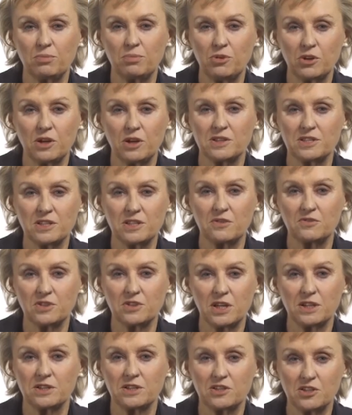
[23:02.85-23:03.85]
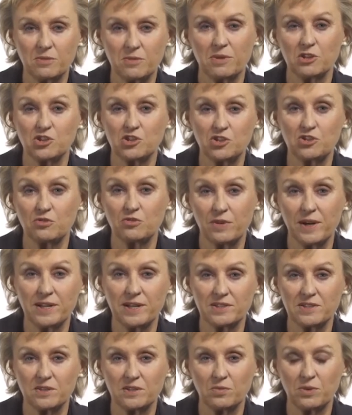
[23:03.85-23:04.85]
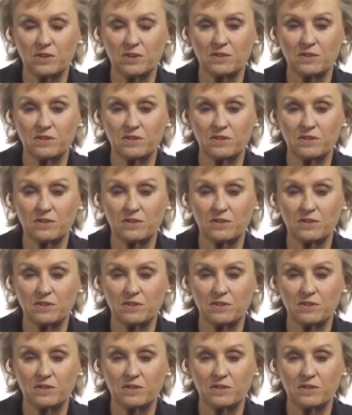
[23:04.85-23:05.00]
don't put ourselves under so much duress